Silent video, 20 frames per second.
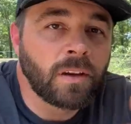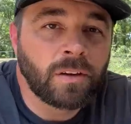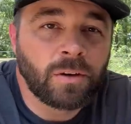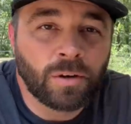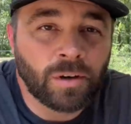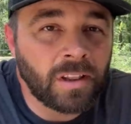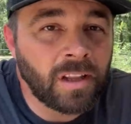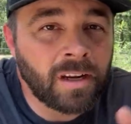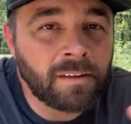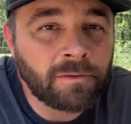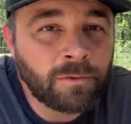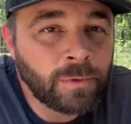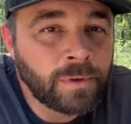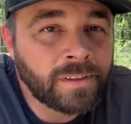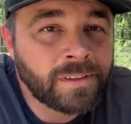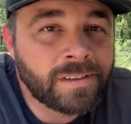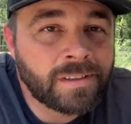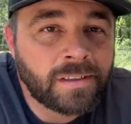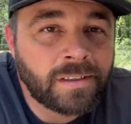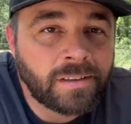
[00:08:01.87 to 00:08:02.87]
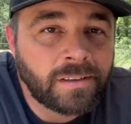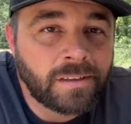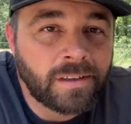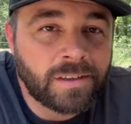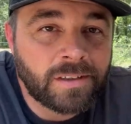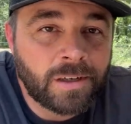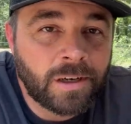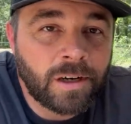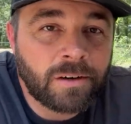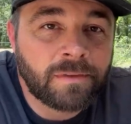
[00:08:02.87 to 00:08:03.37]
Your loved ones
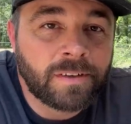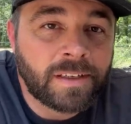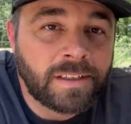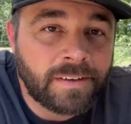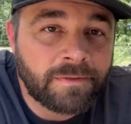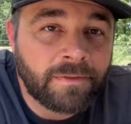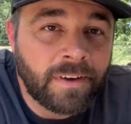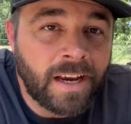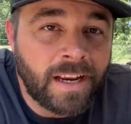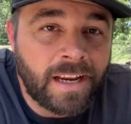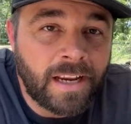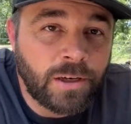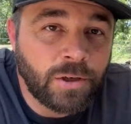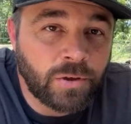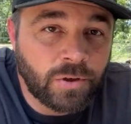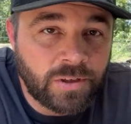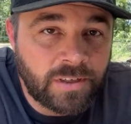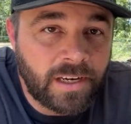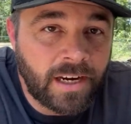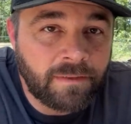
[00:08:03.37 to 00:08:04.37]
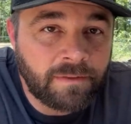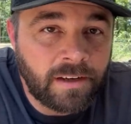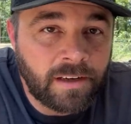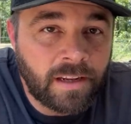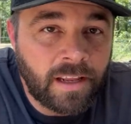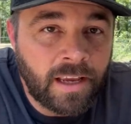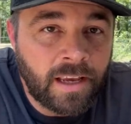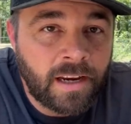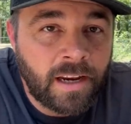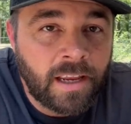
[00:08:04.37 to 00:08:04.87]
deserve a financial safety
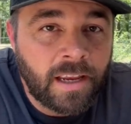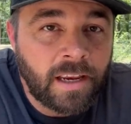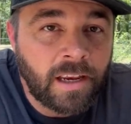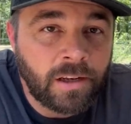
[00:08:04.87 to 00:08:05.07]
net,